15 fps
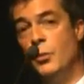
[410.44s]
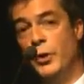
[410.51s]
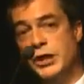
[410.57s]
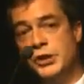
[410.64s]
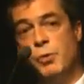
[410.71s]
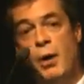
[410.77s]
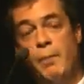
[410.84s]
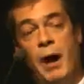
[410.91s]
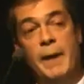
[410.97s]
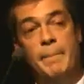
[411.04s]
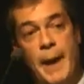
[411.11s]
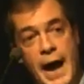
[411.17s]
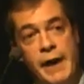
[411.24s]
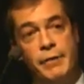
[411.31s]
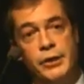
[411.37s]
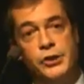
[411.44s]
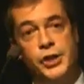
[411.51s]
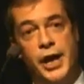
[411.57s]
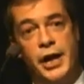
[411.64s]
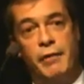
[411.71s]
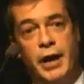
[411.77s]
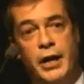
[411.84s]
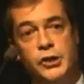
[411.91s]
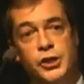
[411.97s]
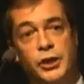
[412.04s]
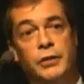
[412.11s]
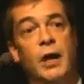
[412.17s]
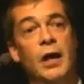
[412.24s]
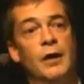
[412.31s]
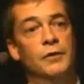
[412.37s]
which is what my parents'
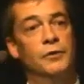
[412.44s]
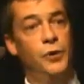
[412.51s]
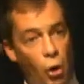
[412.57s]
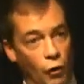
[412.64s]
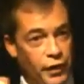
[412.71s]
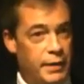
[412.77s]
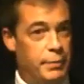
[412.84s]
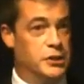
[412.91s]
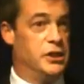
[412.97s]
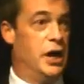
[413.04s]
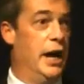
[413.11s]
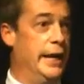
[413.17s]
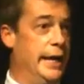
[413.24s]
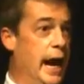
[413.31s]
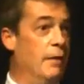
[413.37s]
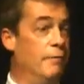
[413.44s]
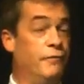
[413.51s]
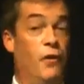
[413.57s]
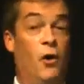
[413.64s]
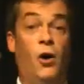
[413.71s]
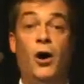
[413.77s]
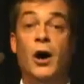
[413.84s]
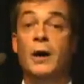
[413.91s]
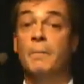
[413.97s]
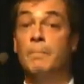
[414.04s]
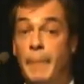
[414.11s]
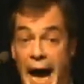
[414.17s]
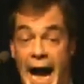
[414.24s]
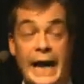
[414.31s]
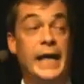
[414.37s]
generation thought they were signing up
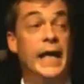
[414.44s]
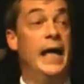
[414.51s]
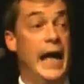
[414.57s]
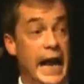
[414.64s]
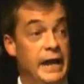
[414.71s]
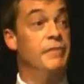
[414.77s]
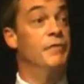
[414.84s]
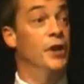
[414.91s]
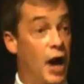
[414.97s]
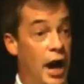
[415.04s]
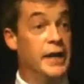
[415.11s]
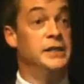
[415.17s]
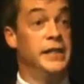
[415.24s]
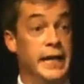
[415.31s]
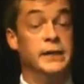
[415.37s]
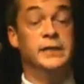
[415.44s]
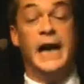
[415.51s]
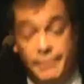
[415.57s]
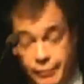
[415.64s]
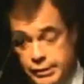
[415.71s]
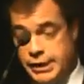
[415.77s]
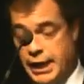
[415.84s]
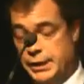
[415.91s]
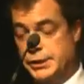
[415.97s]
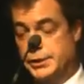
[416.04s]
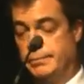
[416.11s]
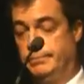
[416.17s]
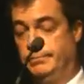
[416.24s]
for back in the 1970s.